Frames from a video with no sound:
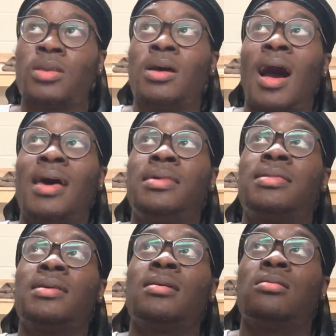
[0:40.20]
I
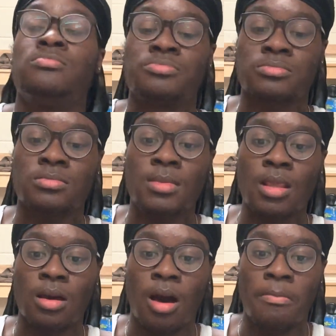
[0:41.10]
think
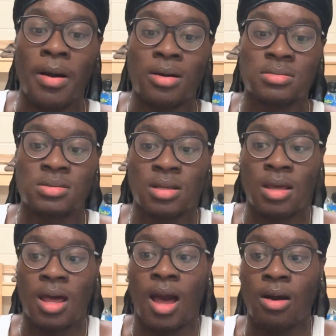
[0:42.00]
about
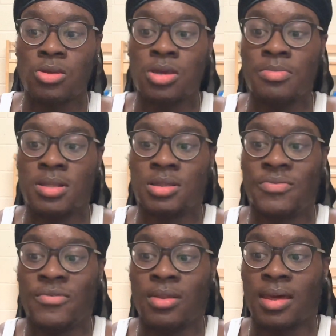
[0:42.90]
how humans
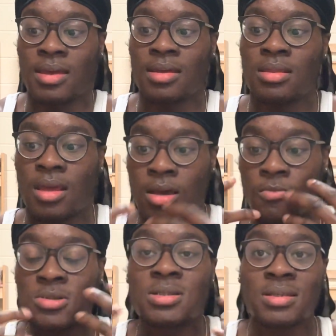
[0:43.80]
view like
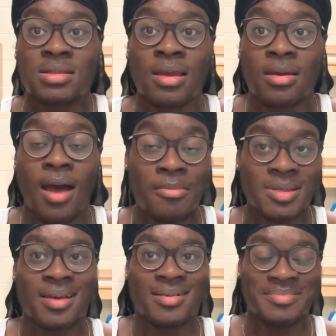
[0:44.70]
one of the things, like I'm a
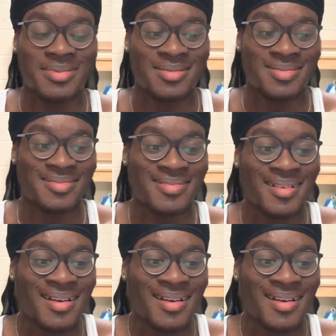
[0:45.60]
psychology major, so